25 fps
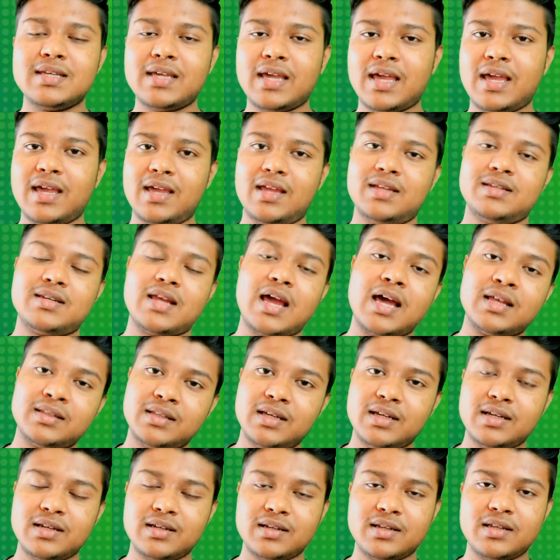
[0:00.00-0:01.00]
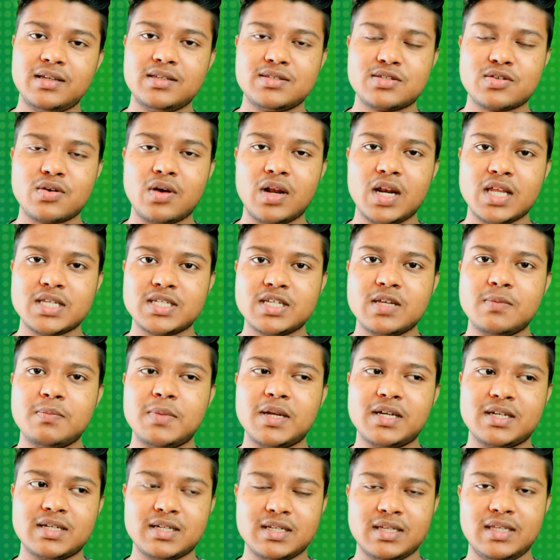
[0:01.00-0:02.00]
at other scholarship,
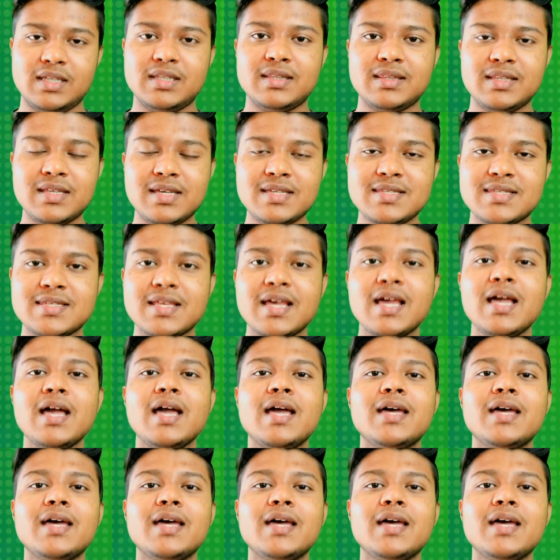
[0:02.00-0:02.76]
but in this